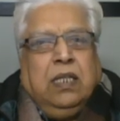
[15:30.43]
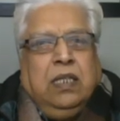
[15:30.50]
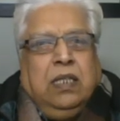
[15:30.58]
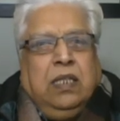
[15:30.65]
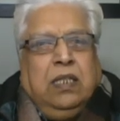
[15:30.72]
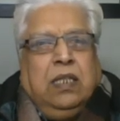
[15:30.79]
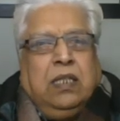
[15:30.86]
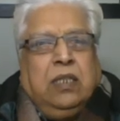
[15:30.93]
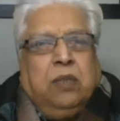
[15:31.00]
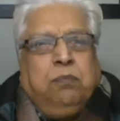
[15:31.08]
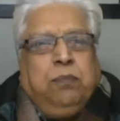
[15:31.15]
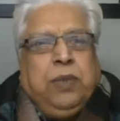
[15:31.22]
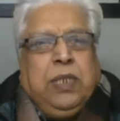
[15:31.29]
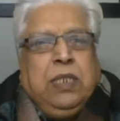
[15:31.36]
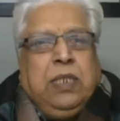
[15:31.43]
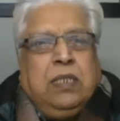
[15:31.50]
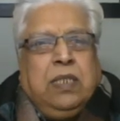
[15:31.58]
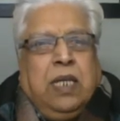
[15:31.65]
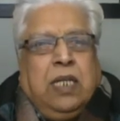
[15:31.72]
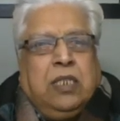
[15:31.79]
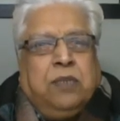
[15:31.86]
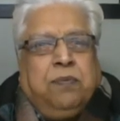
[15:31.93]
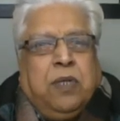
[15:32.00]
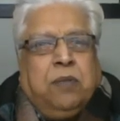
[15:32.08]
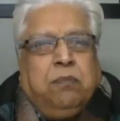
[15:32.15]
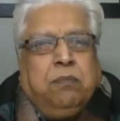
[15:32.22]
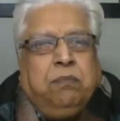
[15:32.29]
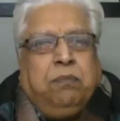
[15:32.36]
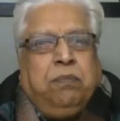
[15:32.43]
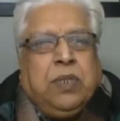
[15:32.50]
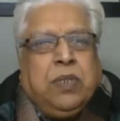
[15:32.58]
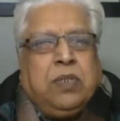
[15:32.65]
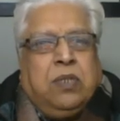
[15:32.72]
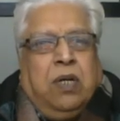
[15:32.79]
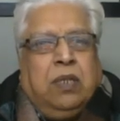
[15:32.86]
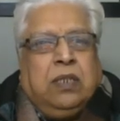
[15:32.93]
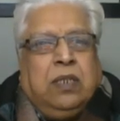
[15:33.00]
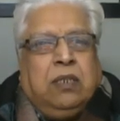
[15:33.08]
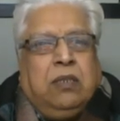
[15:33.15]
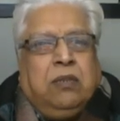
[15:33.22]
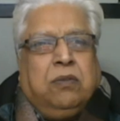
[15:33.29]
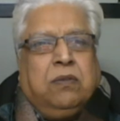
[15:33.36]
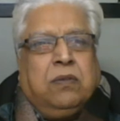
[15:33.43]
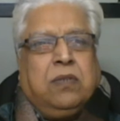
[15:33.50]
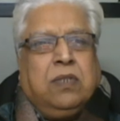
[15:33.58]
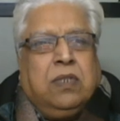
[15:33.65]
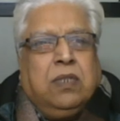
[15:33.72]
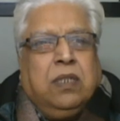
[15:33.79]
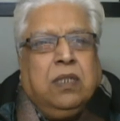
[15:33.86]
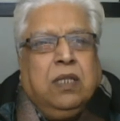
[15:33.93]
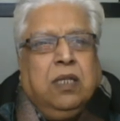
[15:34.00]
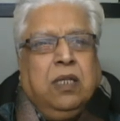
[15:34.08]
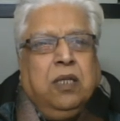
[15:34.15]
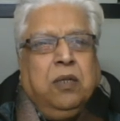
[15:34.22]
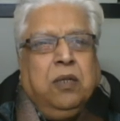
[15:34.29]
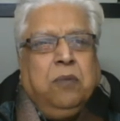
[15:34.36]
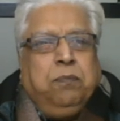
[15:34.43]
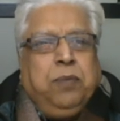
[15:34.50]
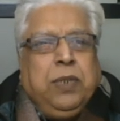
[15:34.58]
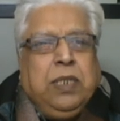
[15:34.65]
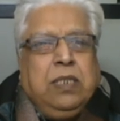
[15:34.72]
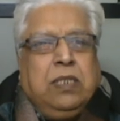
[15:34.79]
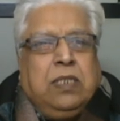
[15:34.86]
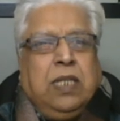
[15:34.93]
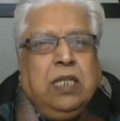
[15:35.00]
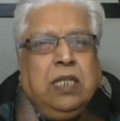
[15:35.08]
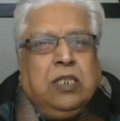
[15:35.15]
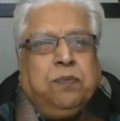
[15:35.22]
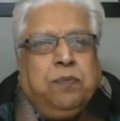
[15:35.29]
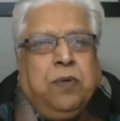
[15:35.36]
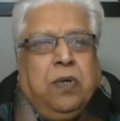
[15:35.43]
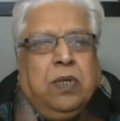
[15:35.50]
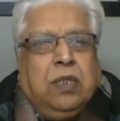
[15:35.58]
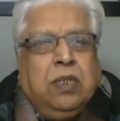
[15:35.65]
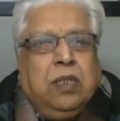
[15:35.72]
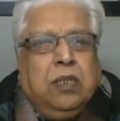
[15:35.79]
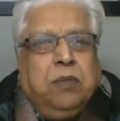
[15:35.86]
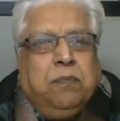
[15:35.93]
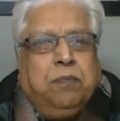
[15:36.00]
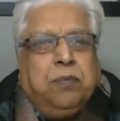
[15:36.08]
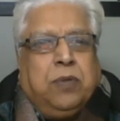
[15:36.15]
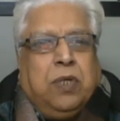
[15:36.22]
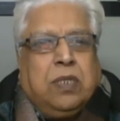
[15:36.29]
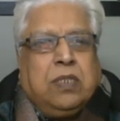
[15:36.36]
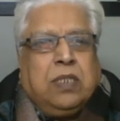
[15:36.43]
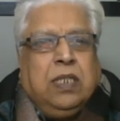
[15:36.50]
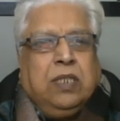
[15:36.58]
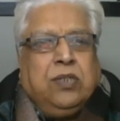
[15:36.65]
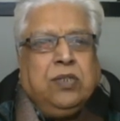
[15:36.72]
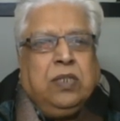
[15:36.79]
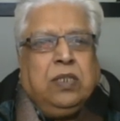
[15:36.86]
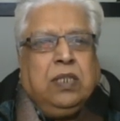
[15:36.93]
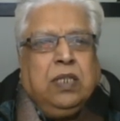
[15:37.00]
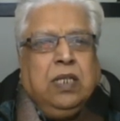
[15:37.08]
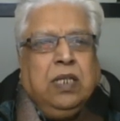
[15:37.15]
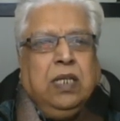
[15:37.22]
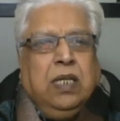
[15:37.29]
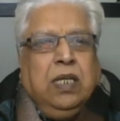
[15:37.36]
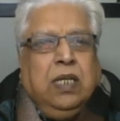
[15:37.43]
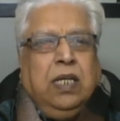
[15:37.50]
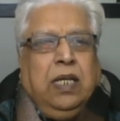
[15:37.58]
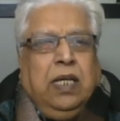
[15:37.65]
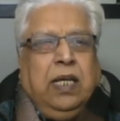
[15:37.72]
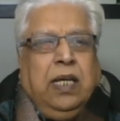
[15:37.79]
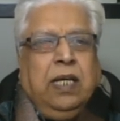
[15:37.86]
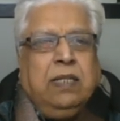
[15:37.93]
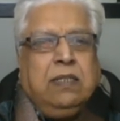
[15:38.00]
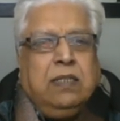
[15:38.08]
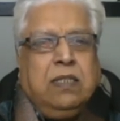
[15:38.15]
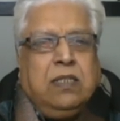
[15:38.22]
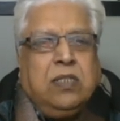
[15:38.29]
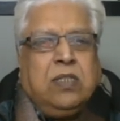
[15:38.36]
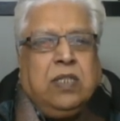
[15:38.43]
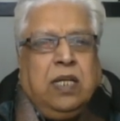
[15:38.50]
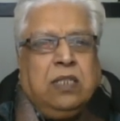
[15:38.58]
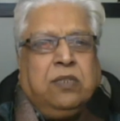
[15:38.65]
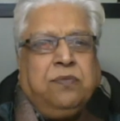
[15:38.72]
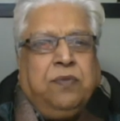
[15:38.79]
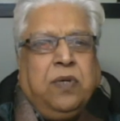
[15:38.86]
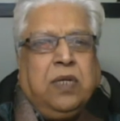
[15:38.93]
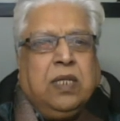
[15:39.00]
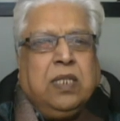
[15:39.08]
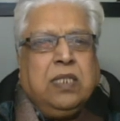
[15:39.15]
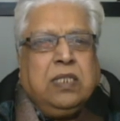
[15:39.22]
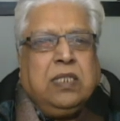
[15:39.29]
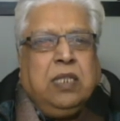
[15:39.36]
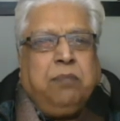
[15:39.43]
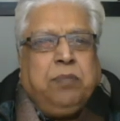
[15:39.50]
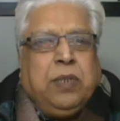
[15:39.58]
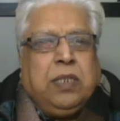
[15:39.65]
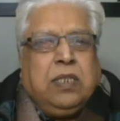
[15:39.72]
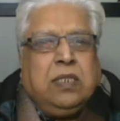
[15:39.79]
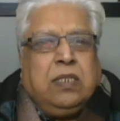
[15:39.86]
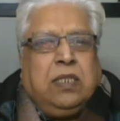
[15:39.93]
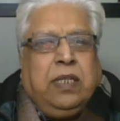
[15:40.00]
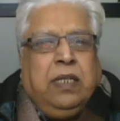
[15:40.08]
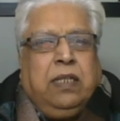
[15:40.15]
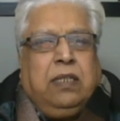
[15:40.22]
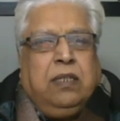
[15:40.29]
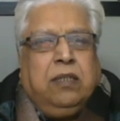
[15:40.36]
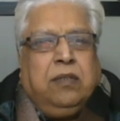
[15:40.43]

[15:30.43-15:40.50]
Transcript: Here the B stands for besotted looks, P stands for prostration, S stands for septic state,